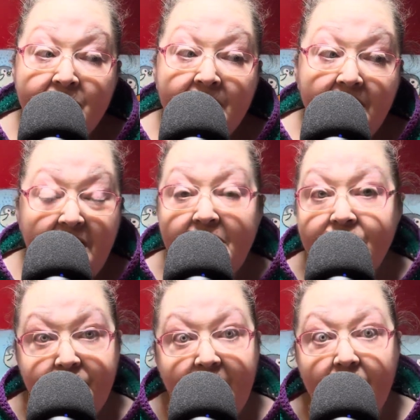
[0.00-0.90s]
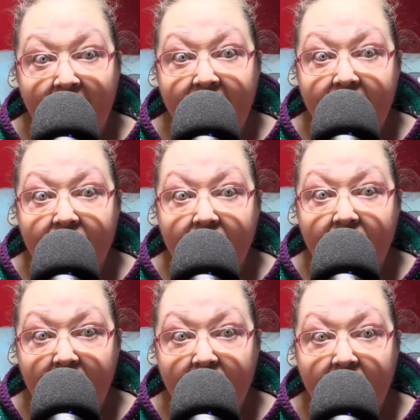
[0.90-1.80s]
It is a big blanket though.
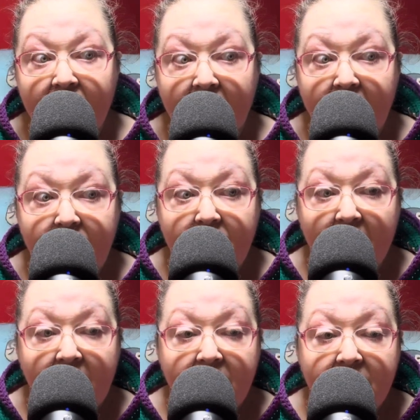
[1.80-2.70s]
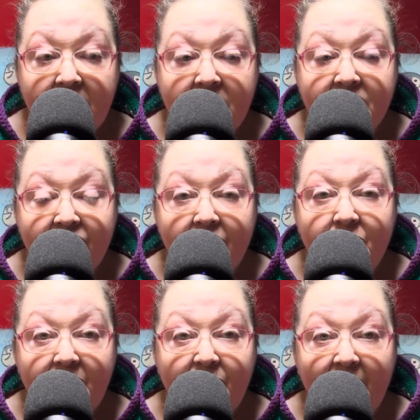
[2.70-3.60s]
Keep in mind, it is a very
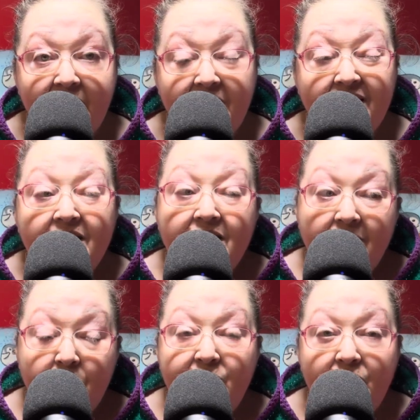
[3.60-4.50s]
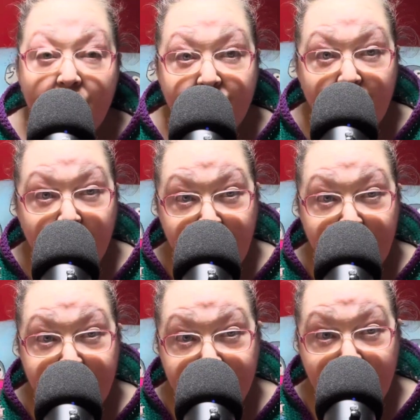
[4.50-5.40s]
big blanket, and brioche will
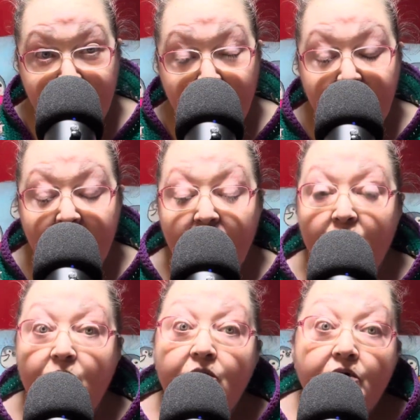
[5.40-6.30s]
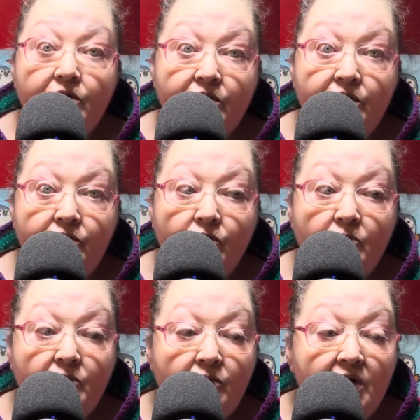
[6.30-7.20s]
use a little bit more than
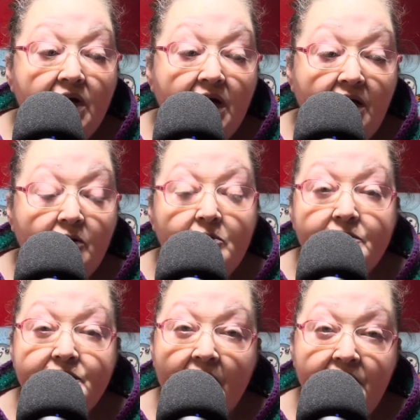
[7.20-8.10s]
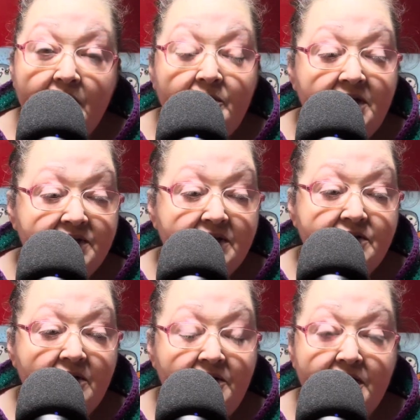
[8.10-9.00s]
normal. And of course, I think when he says
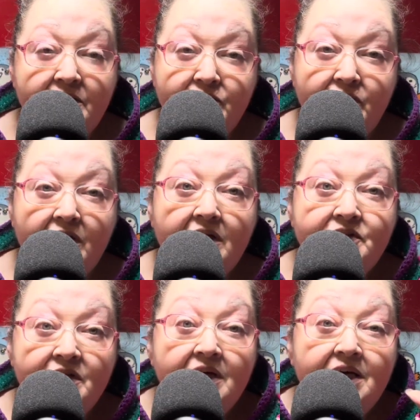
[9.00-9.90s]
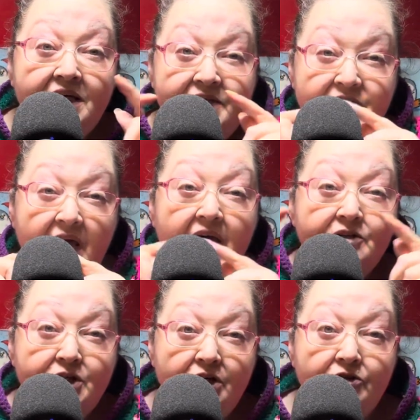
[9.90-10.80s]
9,000 yards, he's
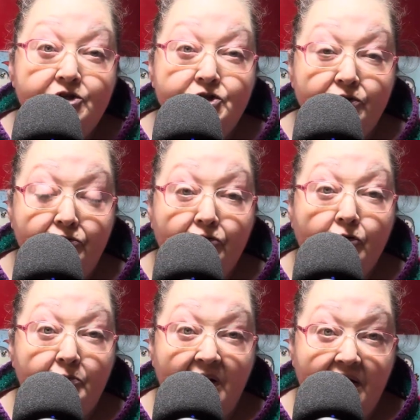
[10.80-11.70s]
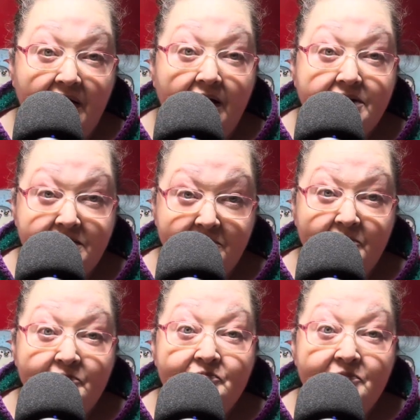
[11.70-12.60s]
counting the 2 4-plies,
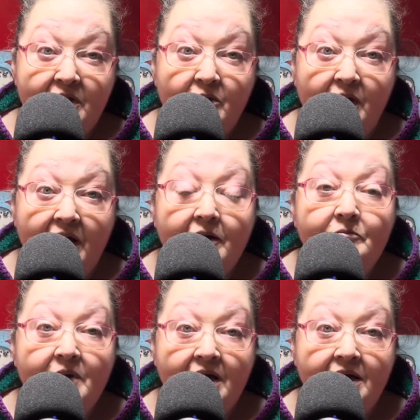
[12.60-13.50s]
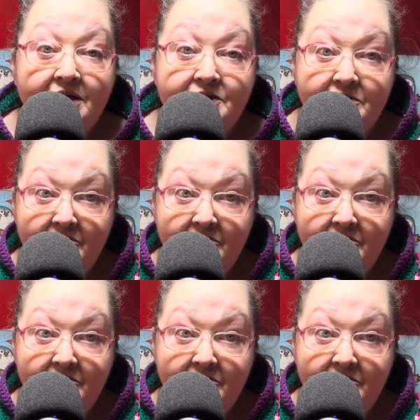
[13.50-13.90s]
okay, as